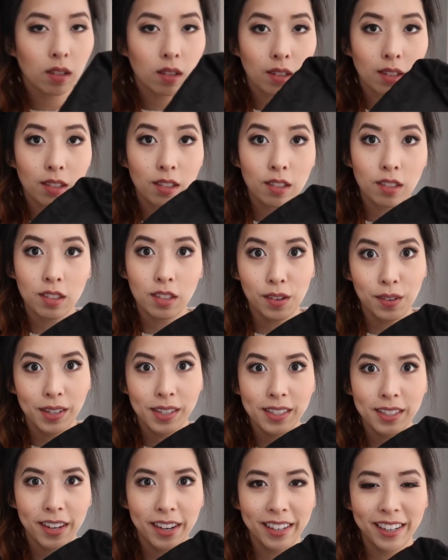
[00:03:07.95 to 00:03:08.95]
This is so
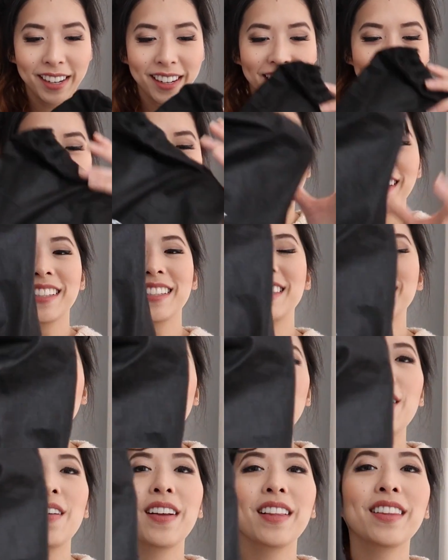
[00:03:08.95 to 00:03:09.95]
exciting.
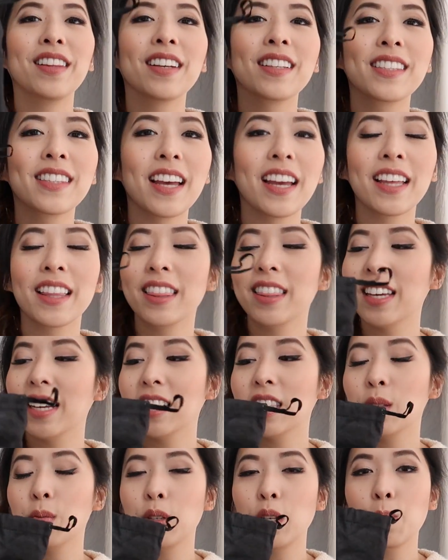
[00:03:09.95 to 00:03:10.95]
So it looks like
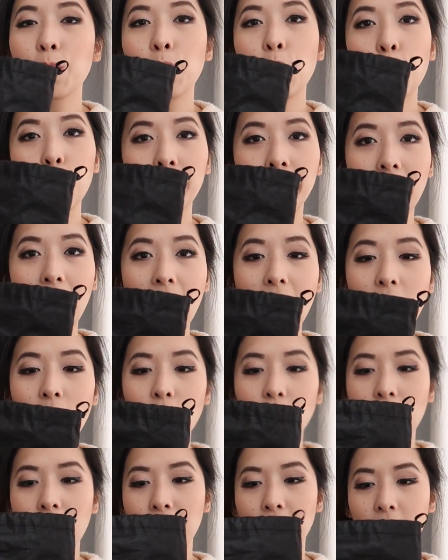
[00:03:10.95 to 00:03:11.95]
this when you pull it
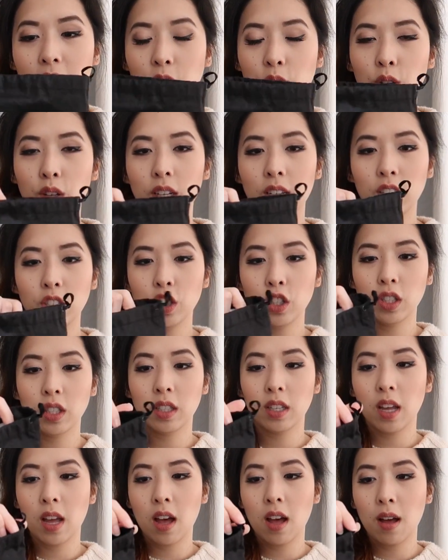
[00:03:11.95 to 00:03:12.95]
out, and then you can just